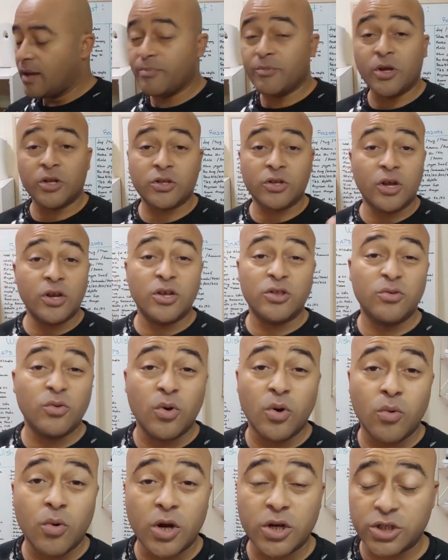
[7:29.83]
I'm not gonna
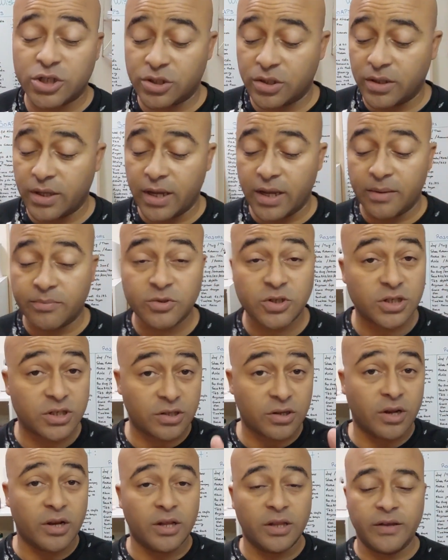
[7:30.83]
do a wash today. I'm
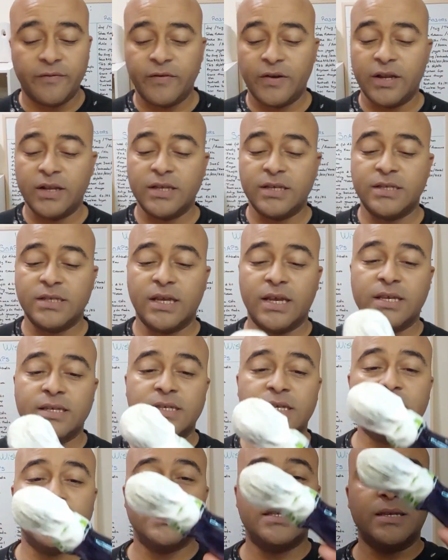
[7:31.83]
just gonna leave it
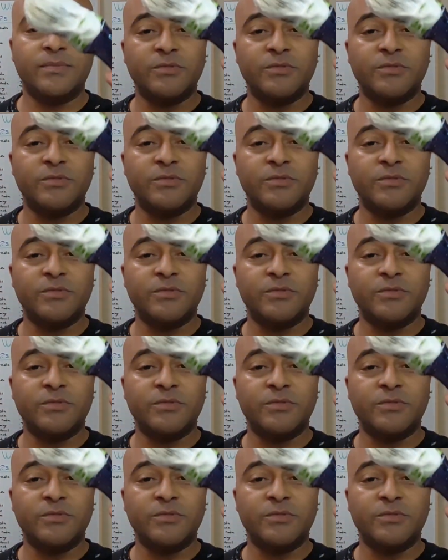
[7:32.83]
as it is.